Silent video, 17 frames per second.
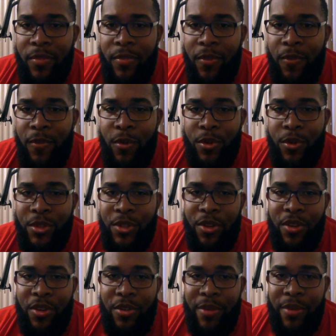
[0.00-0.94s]

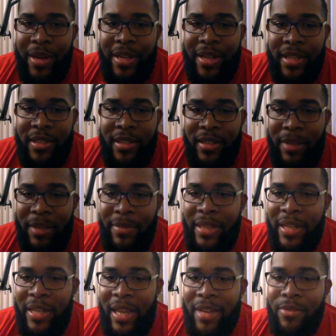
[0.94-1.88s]
4-star rating. I
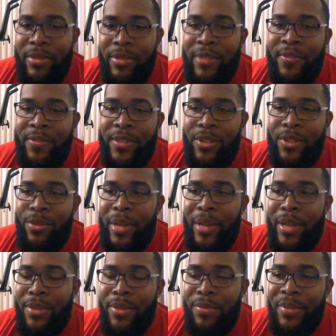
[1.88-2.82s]
mean, I don't even know
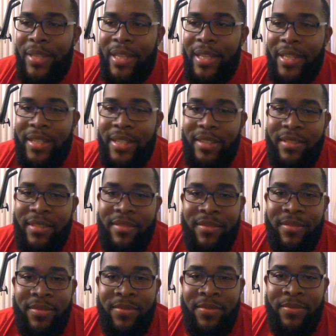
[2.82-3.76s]
how you get
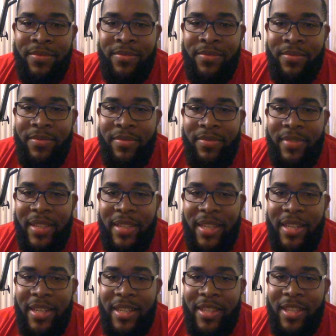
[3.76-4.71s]

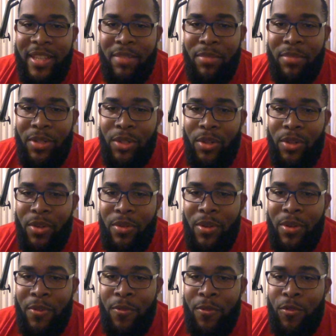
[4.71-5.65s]
anything
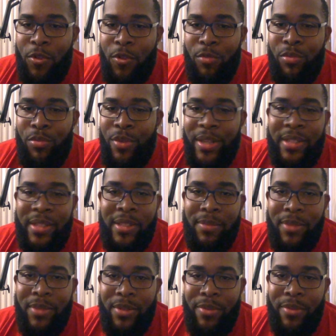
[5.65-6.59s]
below a 4 point
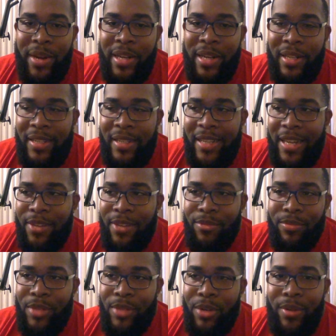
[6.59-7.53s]
something rating. Like, I
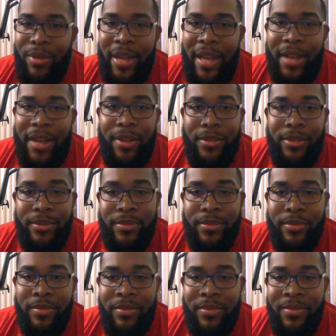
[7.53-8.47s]
don't know how.
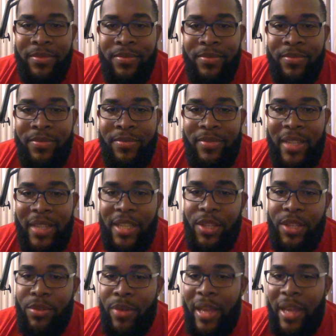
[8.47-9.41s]
Like
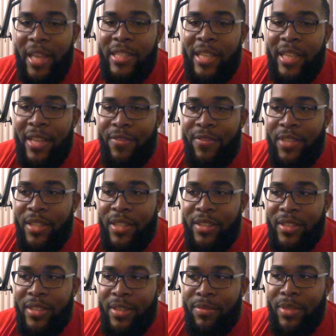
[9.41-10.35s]
you had to have
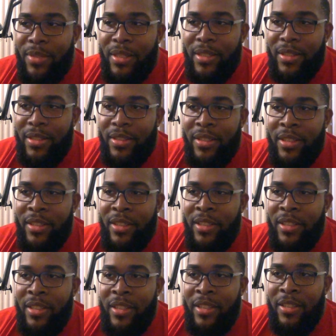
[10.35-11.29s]
done something
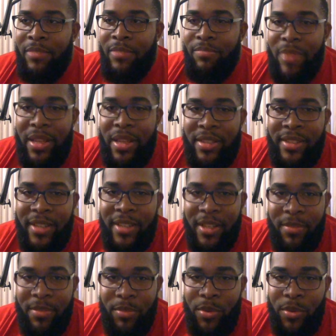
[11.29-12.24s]
messed
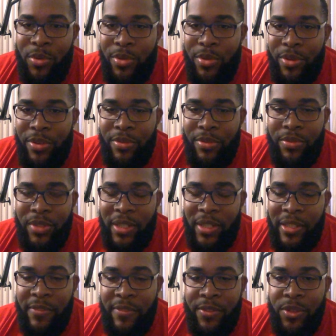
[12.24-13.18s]
up or
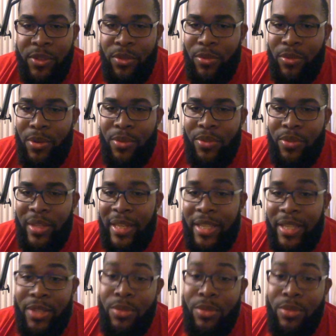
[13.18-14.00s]
delivered the wrong like